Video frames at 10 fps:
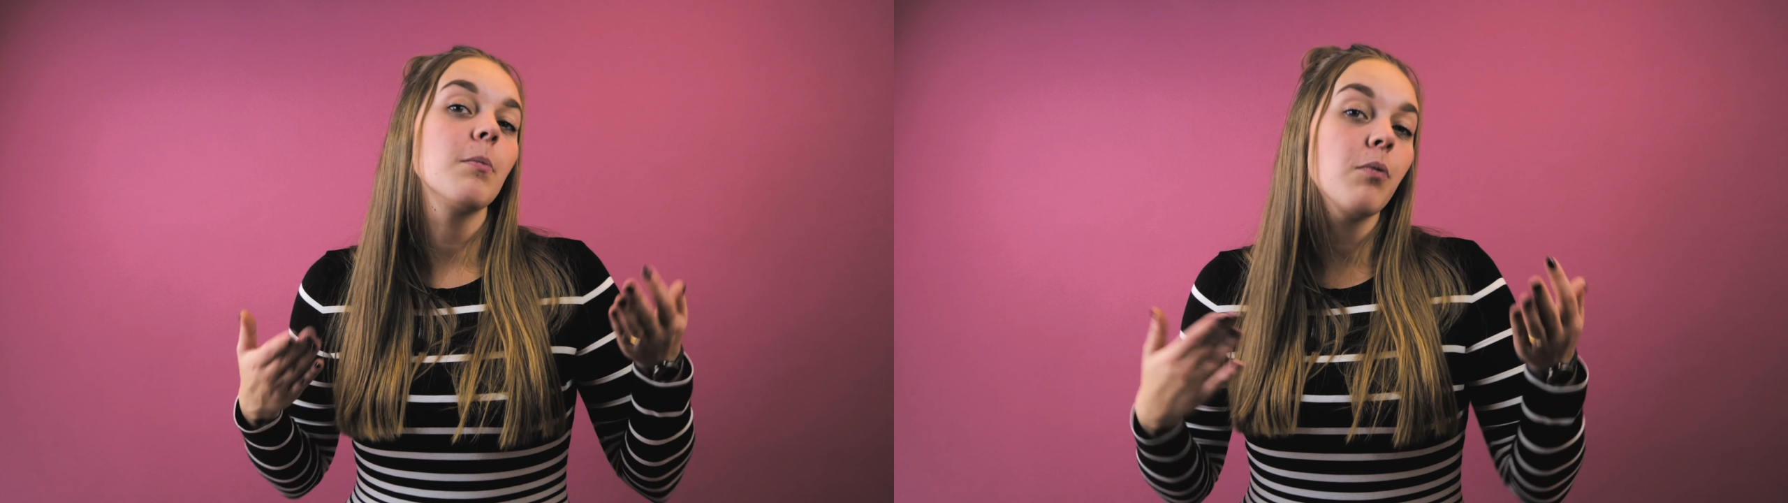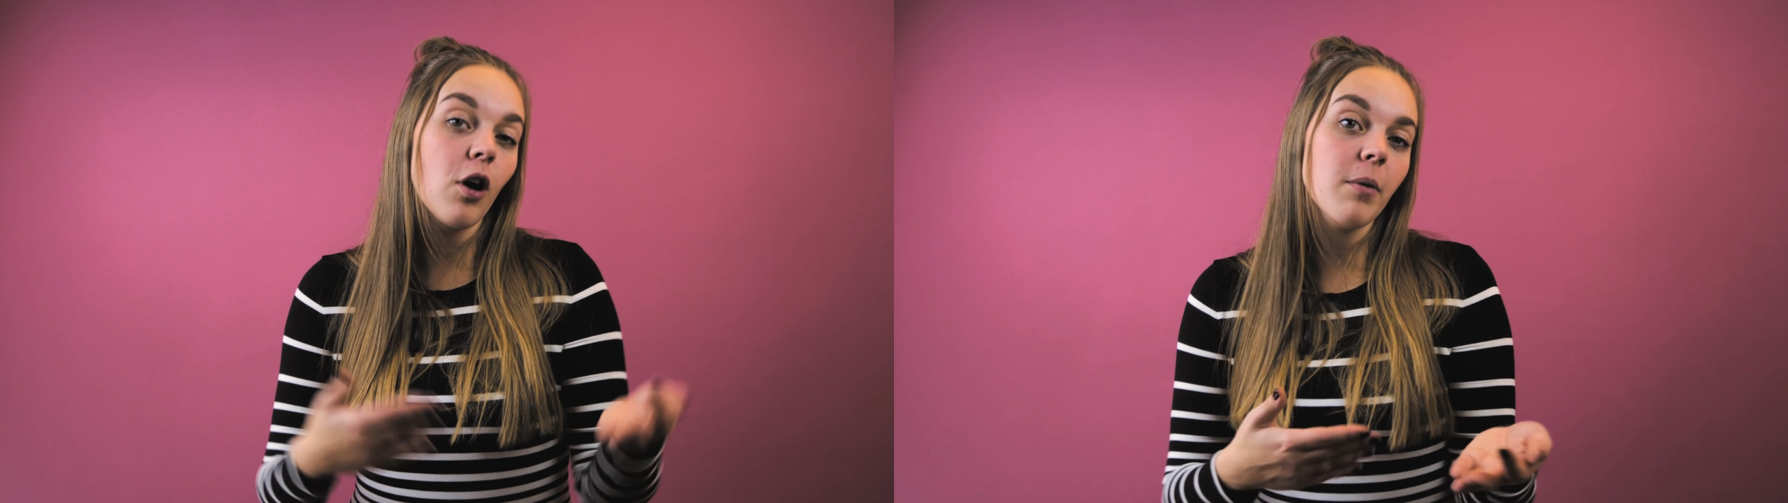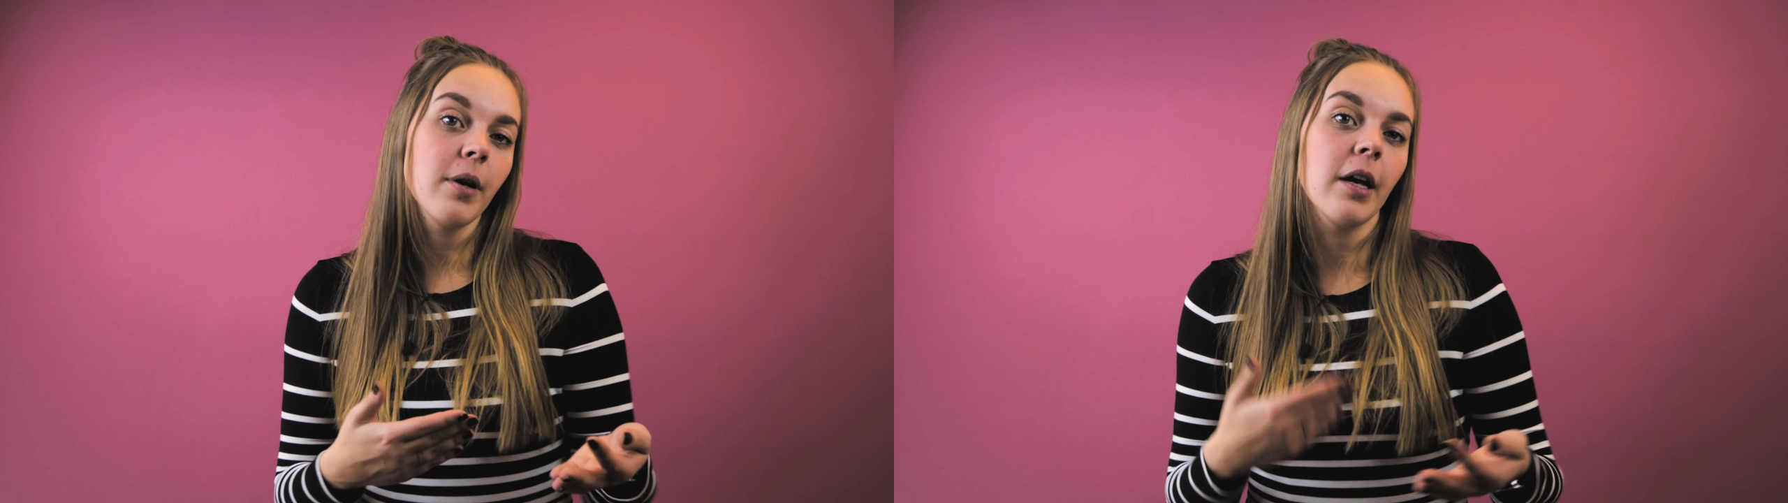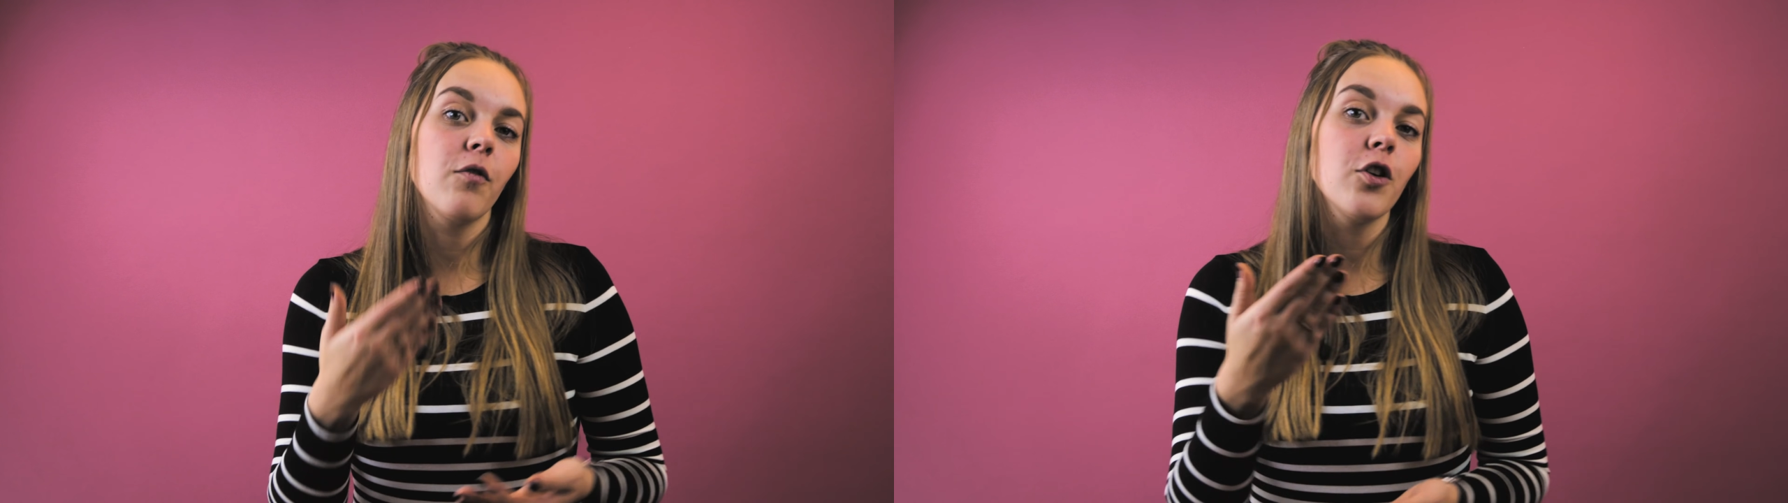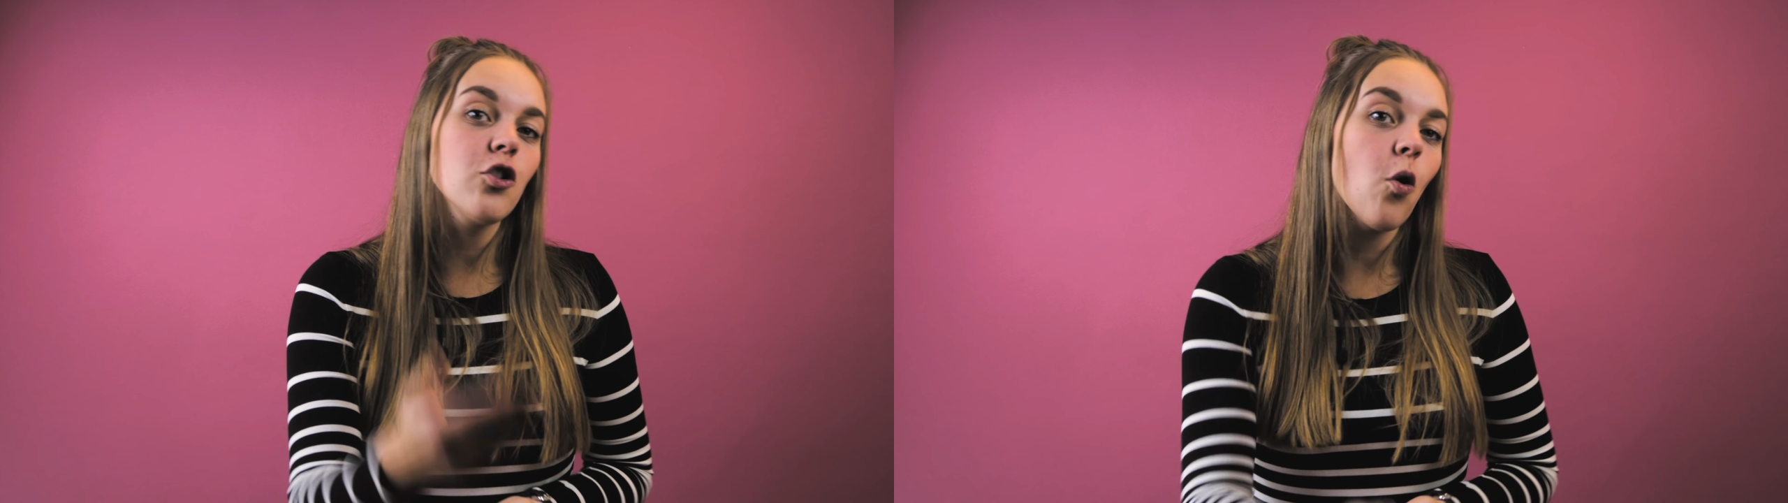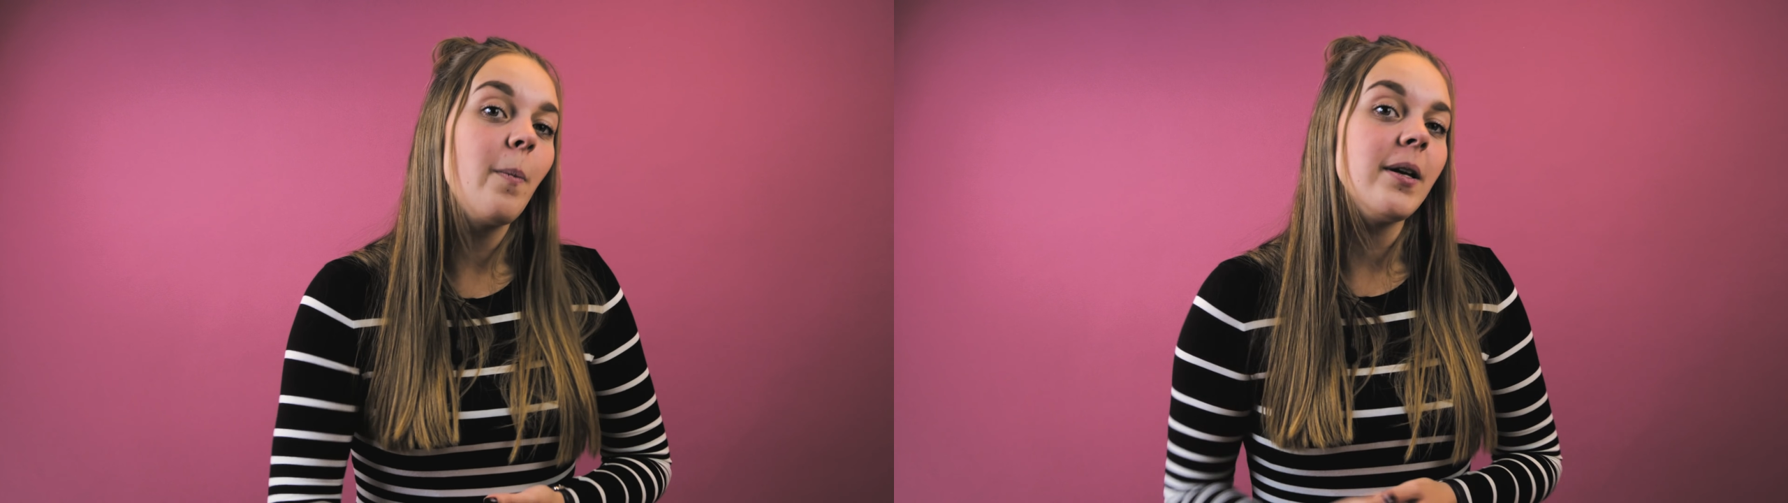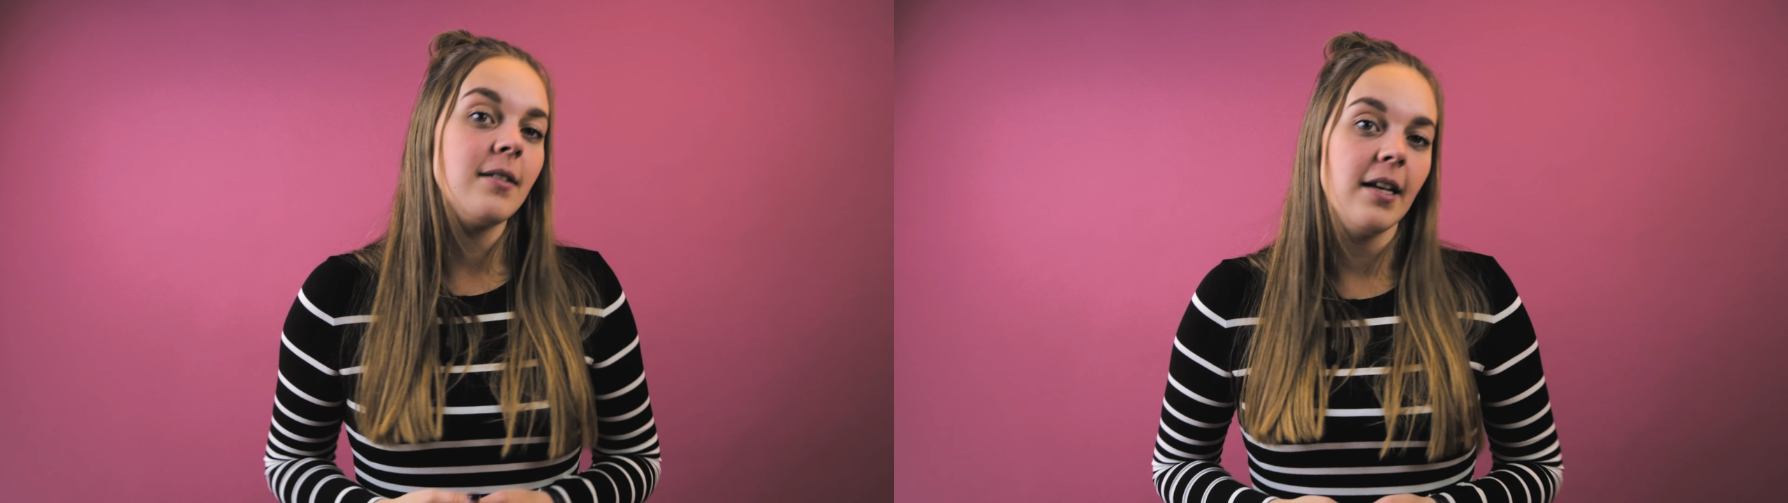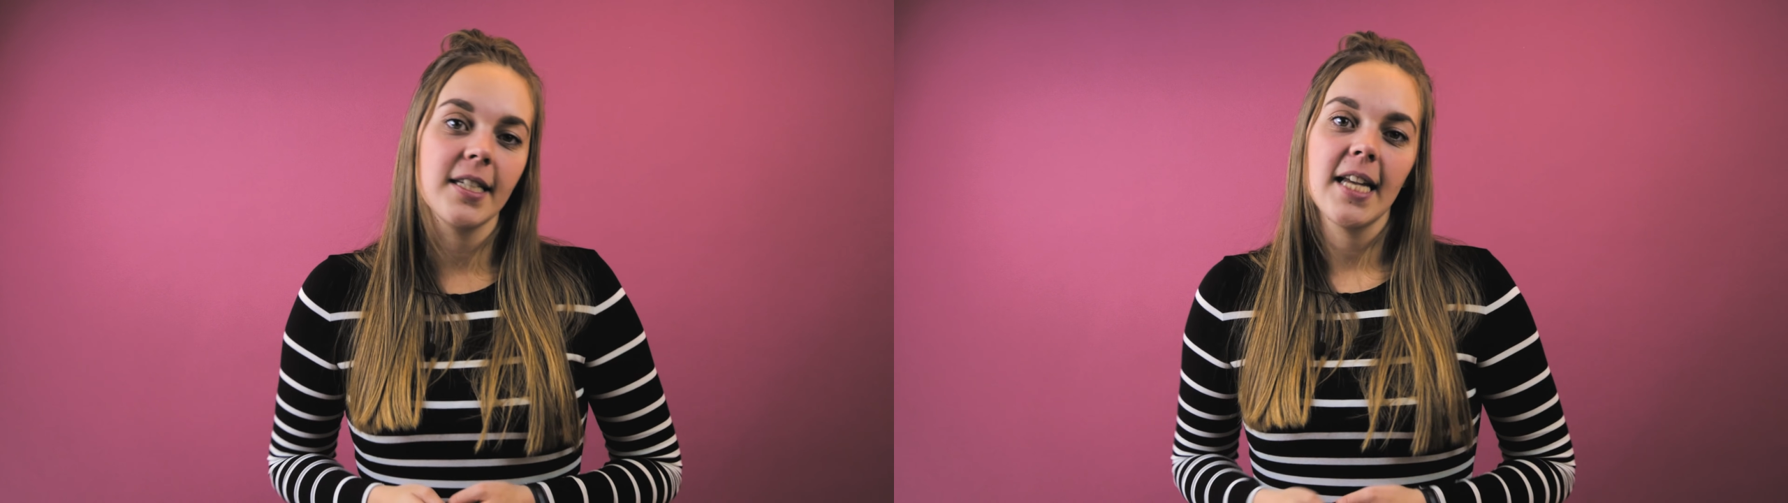appropriate for your
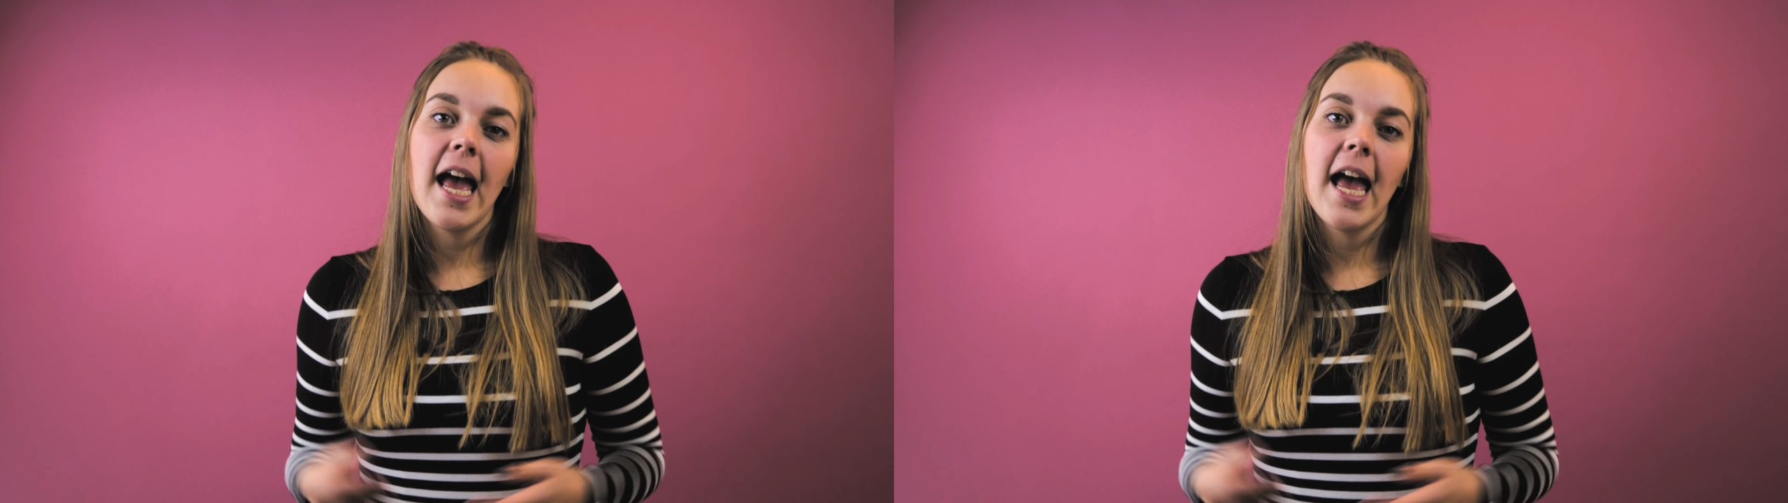business.